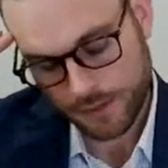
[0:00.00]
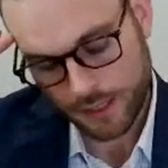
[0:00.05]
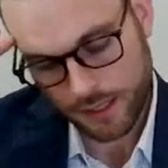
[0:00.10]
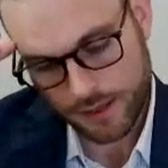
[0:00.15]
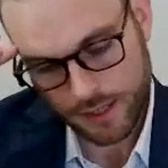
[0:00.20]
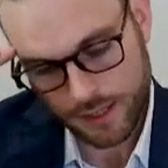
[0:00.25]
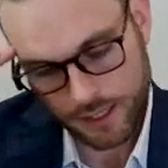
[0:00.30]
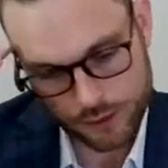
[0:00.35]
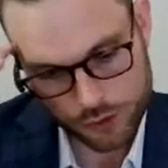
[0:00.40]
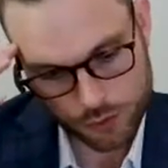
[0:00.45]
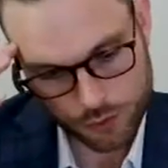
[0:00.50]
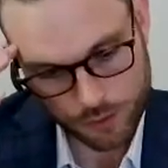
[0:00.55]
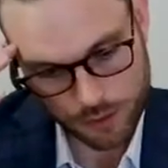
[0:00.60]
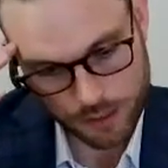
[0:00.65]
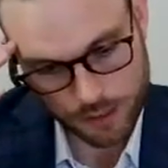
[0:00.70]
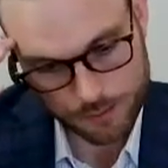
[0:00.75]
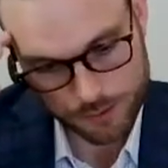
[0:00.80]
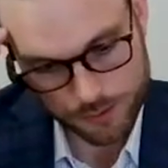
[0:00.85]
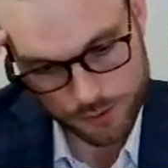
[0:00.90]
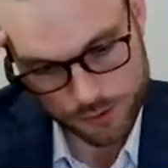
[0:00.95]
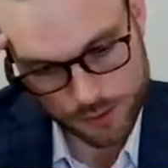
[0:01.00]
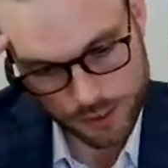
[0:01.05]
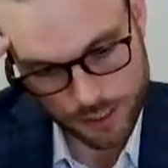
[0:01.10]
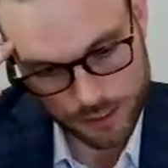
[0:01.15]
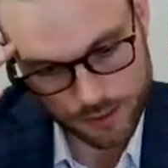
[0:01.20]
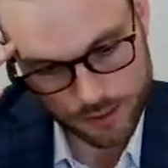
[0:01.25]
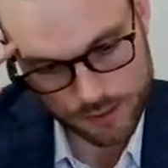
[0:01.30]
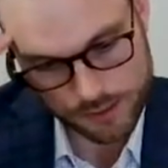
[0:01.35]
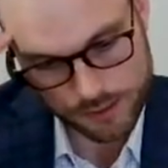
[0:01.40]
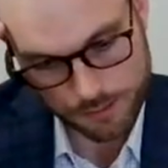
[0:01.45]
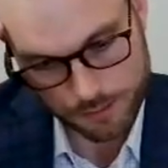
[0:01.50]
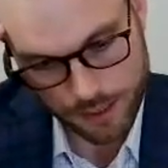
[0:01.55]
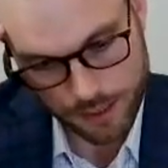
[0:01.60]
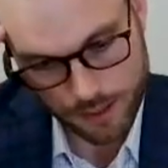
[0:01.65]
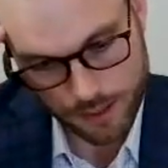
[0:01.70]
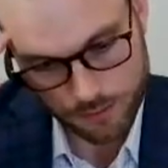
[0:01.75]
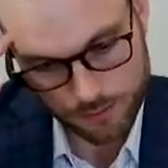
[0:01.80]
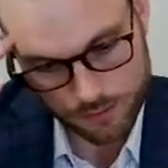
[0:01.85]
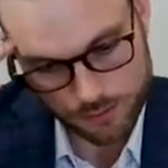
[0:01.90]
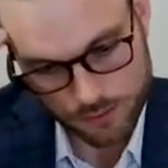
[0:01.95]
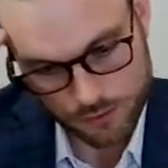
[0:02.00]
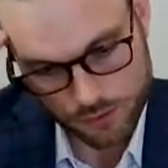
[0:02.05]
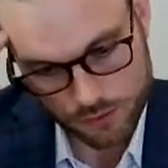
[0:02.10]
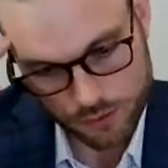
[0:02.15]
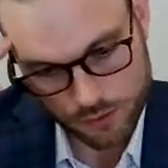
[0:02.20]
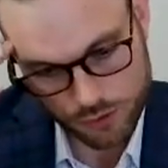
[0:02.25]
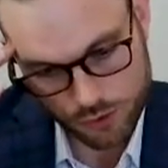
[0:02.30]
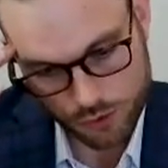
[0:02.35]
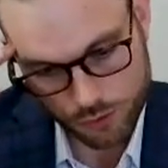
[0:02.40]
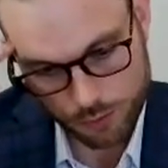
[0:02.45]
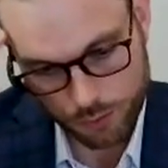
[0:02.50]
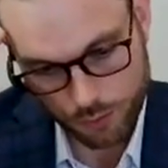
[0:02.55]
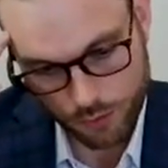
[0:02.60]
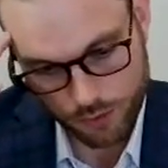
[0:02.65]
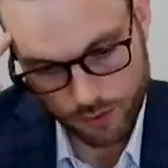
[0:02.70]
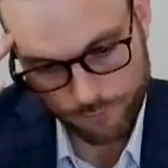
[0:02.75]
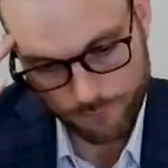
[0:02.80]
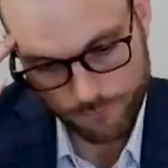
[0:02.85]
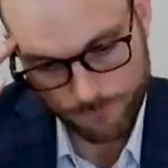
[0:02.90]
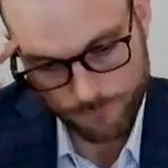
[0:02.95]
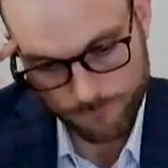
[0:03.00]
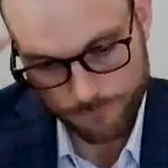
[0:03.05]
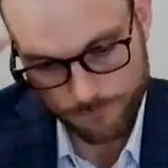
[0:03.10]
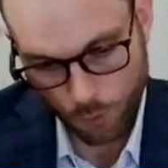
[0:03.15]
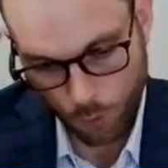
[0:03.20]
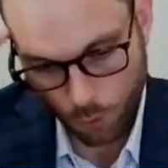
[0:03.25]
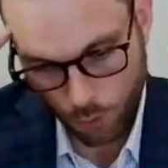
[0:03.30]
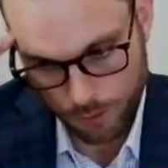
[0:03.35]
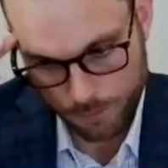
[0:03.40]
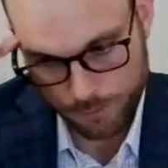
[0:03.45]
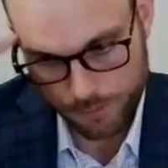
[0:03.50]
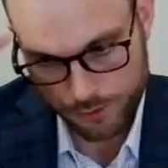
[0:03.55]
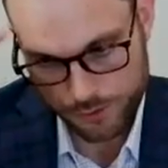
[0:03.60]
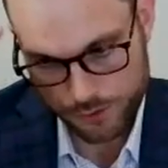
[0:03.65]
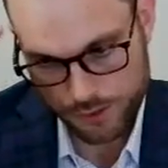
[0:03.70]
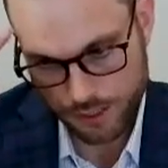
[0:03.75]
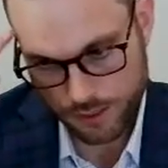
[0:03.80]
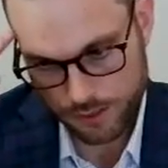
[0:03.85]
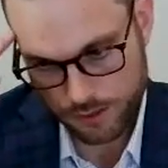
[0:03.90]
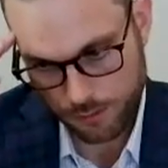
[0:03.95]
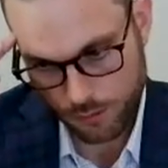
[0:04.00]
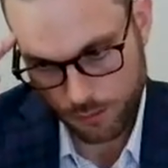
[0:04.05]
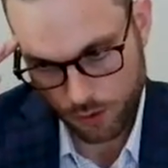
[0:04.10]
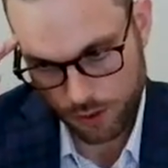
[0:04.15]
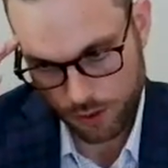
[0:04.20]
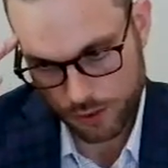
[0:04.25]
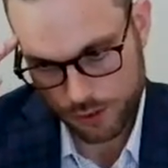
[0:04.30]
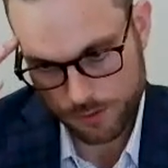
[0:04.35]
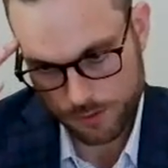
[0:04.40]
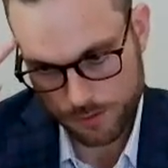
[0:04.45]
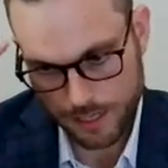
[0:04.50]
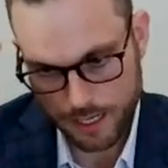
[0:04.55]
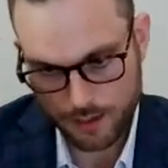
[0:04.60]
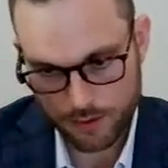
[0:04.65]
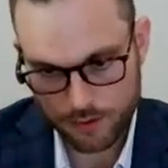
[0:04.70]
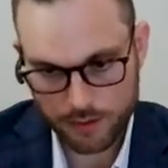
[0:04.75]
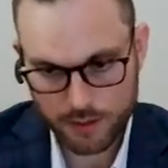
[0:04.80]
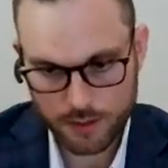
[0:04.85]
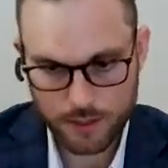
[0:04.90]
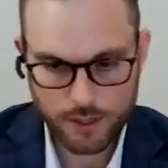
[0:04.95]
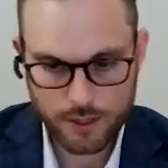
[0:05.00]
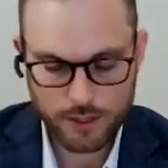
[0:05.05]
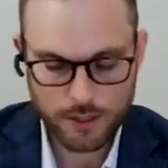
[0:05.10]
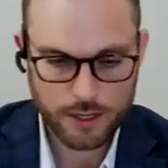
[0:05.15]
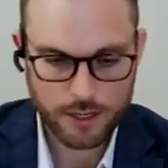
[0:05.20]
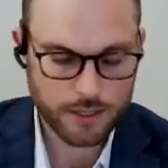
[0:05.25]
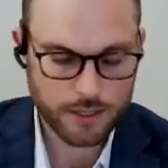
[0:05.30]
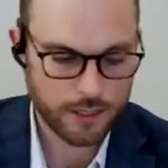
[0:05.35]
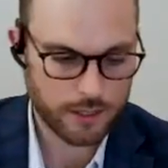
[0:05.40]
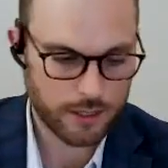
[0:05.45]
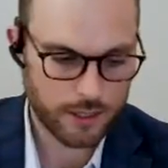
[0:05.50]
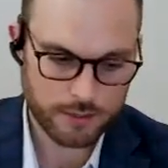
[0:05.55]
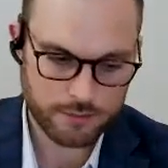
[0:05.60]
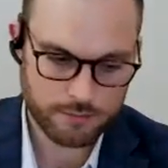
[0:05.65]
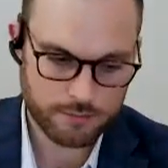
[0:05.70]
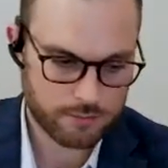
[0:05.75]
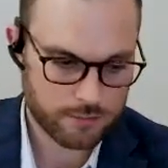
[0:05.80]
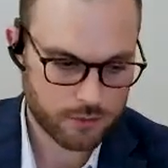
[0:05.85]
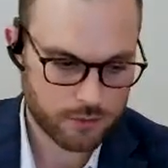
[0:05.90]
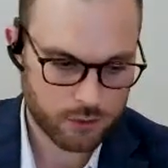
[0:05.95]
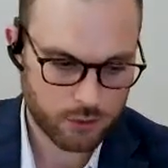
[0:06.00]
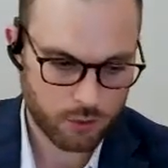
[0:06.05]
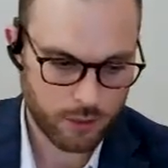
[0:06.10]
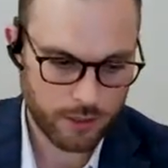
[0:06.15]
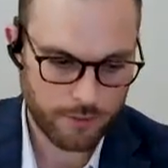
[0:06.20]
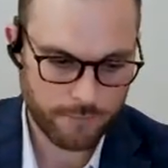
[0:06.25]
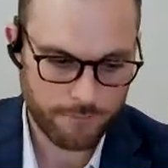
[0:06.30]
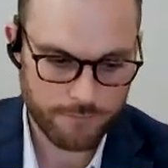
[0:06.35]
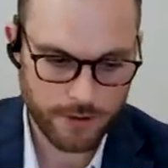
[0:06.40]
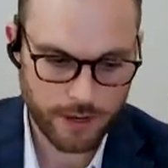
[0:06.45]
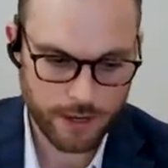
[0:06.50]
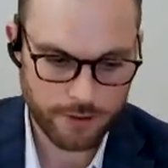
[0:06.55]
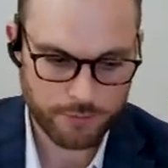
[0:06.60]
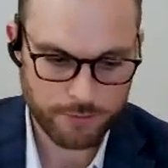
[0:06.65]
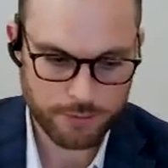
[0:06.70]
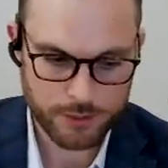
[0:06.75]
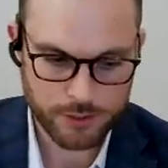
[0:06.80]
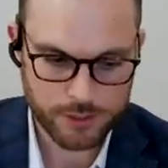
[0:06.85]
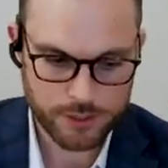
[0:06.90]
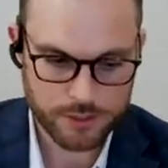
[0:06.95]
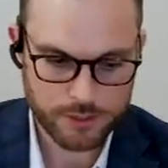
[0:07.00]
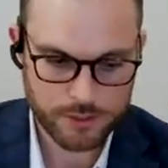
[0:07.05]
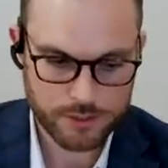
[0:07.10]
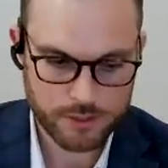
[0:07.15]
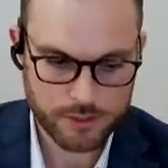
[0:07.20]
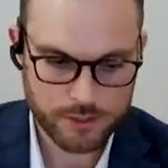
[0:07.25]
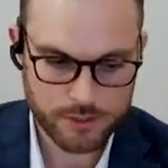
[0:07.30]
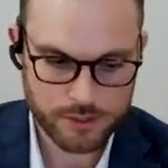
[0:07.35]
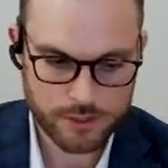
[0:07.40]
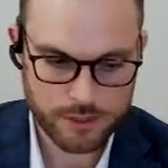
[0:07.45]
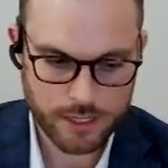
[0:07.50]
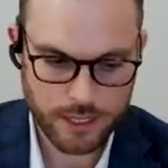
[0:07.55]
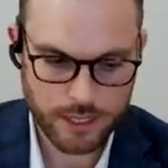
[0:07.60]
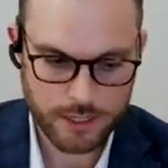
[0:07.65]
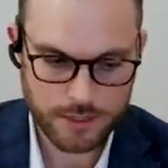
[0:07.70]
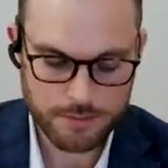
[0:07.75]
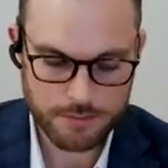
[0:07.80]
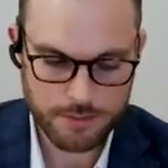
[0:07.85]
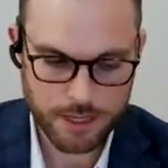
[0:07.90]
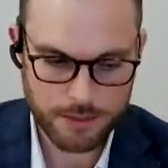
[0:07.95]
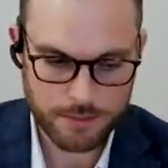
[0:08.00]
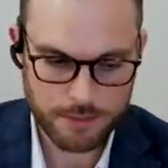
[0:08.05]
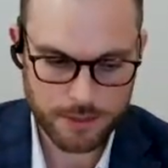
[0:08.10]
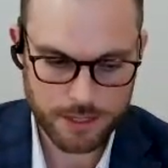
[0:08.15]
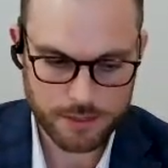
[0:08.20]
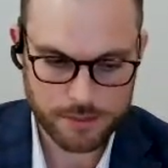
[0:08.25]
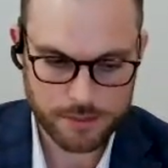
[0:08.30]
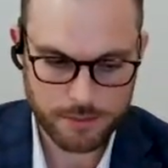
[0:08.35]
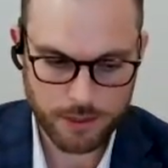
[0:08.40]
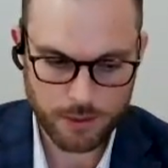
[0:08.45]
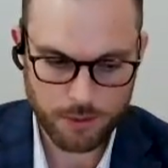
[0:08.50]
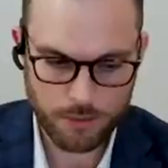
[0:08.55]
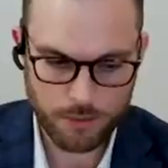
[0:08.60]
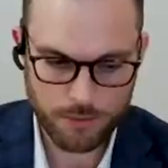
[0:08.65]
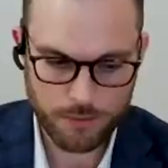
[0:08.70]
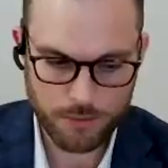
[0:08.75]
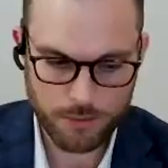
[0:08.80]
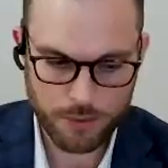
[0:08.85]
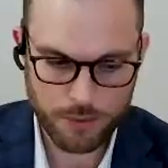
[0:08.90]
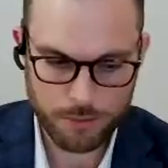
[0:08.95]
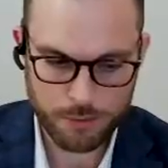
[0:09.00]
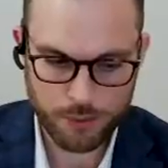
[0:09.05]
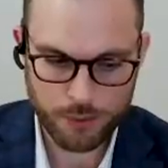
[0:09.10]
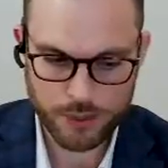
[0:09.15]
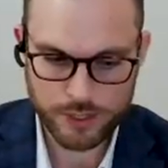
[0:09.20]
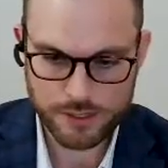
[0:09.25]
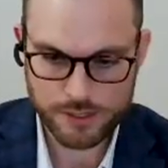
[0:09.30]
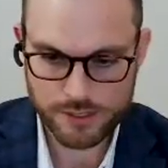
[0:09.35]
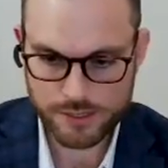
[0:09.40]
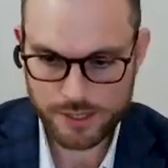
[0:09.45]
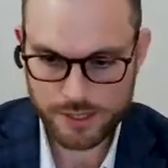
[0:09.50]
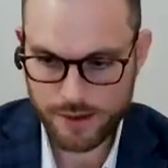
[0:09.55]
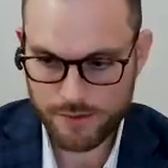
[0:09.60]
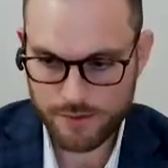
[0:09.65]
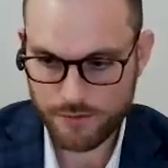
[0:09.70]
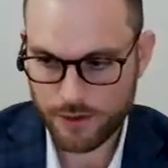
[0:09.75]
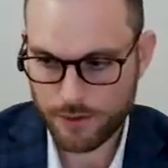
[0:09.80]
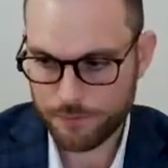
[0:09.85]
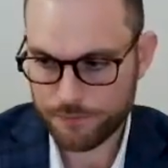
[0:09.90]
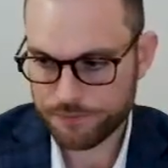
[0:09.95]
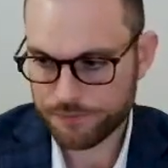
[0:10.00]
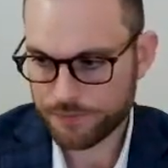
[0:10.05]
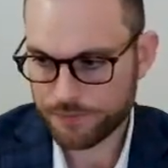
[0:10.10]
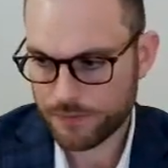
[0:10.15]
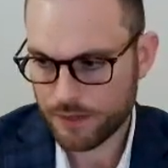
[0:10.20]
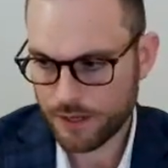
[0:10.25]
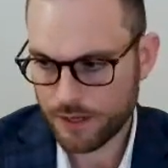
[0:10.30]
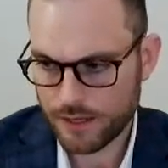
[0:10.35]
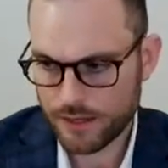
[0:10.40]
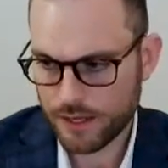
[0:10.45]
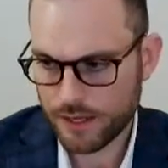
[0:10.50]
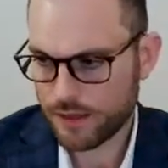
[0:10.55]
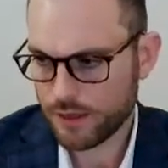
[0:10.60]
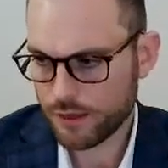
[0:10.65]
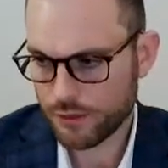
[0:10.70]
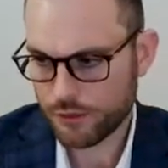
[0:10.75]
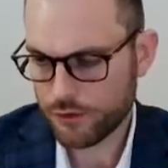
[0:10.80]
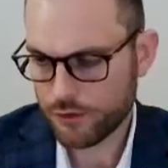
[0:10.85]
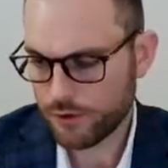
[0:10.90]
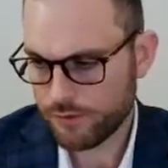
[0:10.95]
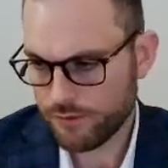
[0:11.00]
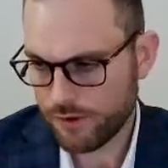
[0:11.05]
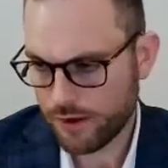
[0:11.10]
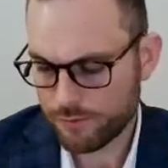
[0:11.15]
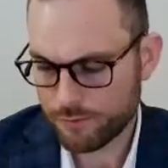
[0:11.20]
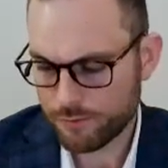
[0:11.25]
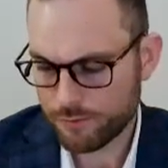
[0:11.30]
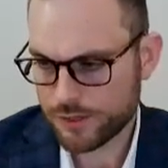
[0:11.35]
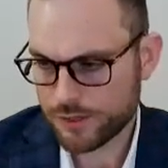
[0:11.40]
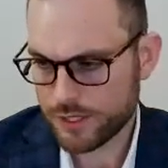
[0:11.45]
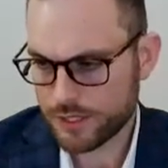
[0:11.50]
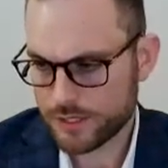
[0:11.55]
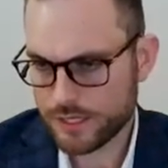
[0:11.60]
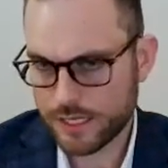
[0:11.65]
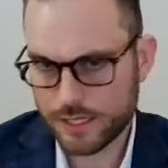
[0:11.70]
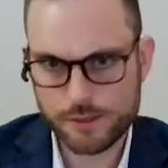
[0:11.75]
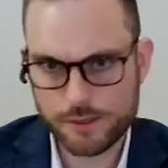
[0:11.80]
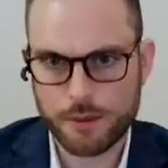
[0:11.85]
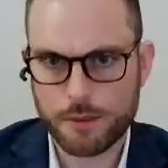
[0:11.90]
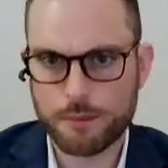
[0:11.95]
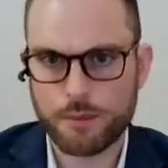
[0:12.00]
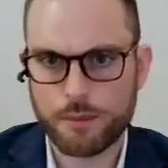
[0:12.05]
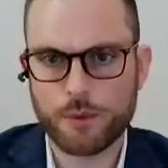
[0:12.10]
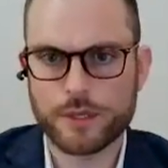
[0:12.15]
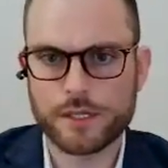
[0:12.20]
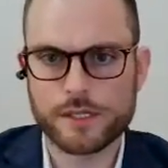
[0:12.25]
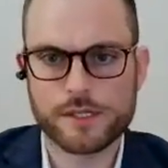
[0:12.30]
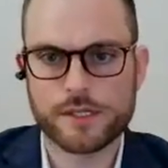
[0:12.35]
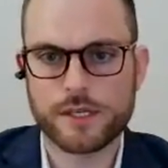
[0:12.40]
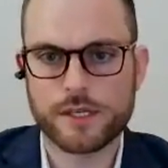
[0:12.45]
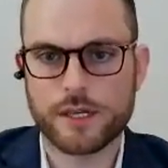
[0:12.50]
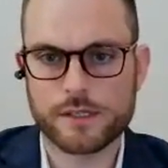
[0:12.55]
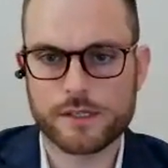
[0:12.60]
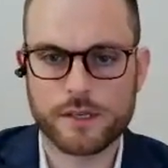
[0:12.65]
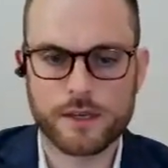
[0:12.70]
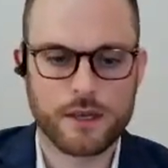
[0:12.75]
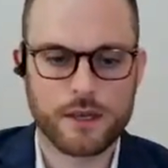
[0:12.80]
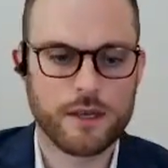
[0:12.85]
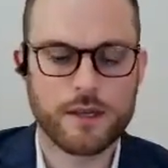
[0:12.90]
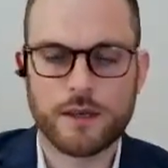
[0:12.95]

I think 20% is about 2.4% of the mortgage amount, and then like 25% maybe is about 1.7, and then I think 35% down is about 0.6.